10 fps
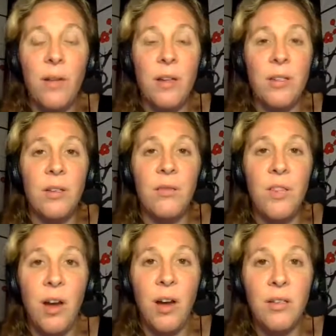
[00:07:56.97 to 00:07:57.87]
lots of
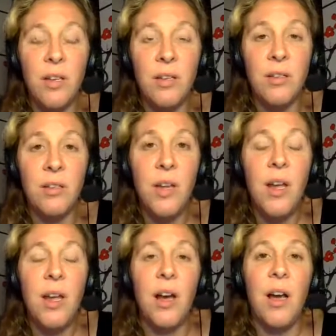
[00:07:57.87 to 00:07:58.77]
toxins,
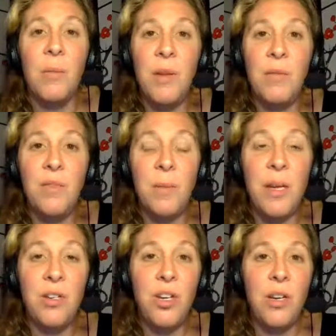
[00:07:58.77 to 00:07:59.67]

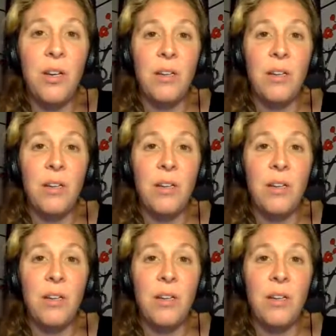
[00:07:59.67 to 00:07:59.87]
inflammation.